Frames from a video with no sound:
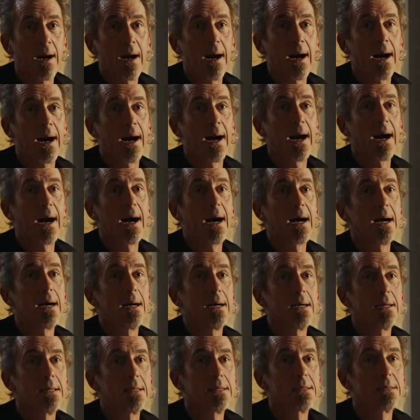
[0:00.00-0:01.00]
"Ah,"
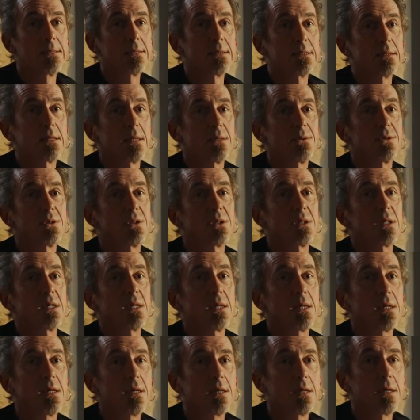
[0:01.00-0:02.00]
said
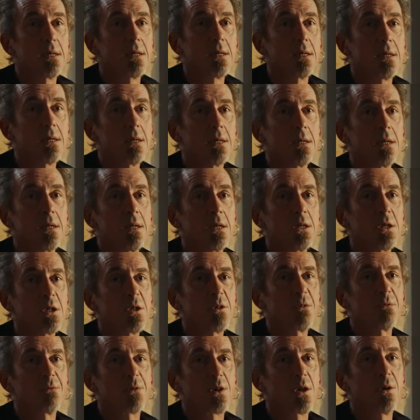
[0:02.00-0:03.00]
she,
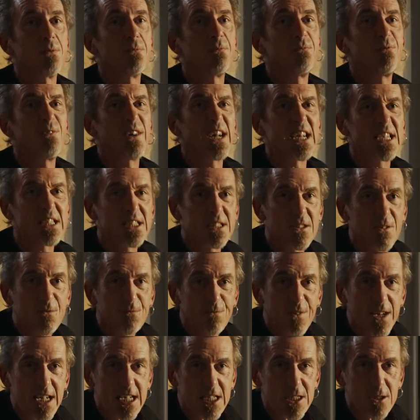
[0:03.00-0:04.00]
"you have come face to
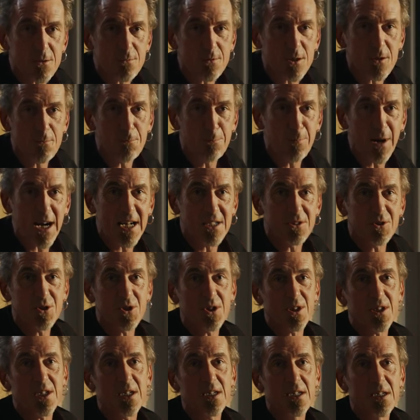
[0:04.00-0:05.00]
face with the
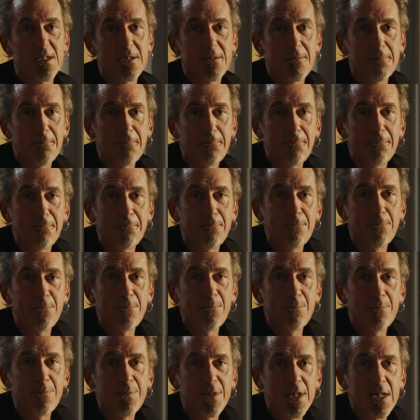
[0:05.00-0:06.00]
Banshee."
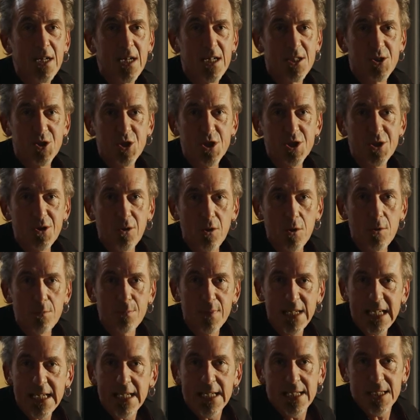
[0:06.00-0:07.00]
And she told
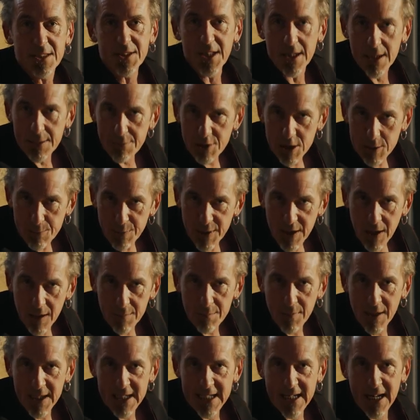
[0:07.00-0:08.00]
me that I must be
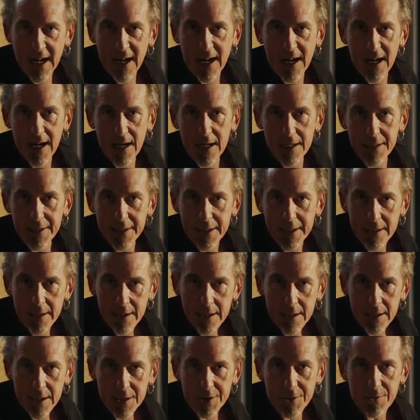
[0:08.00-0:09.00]
on my guard
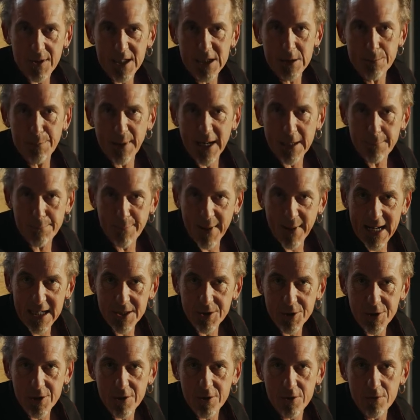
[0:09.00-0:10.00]
and to expect
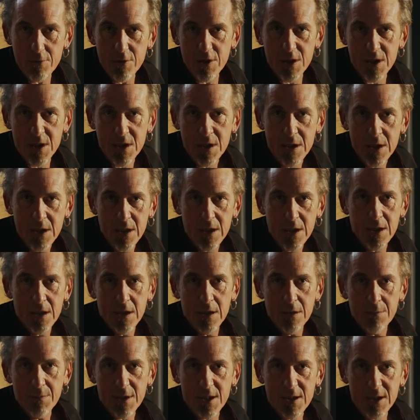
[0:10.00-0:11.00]
bad news,
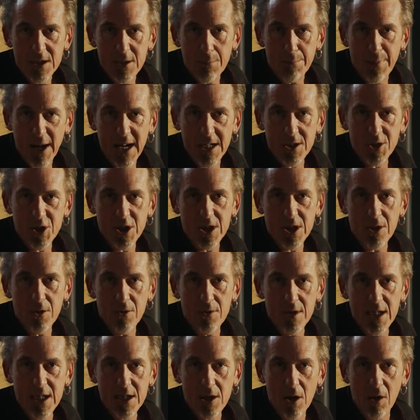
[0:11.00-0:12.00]
because the Banshee
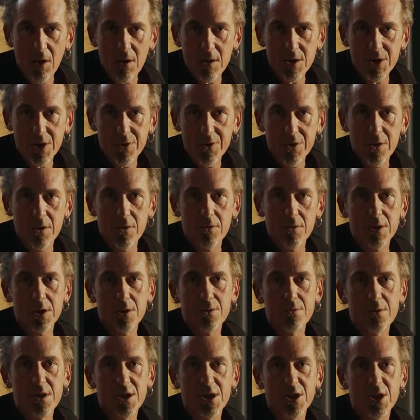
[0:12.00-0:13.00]
only calls on those
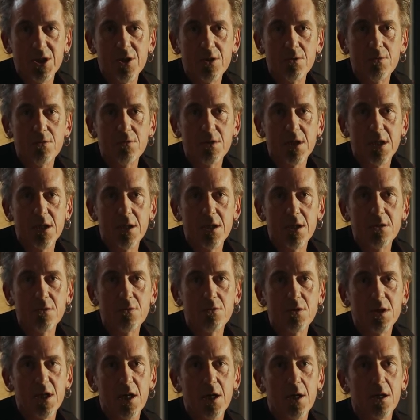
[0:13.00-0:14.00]
who are soon to
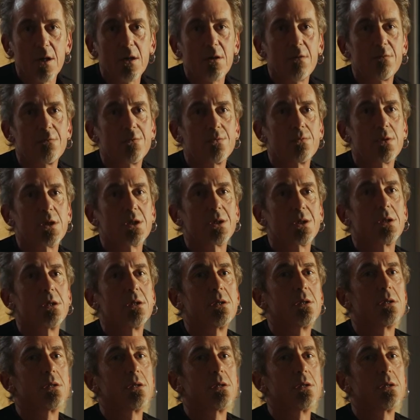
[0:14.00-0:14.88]
lose a loved one.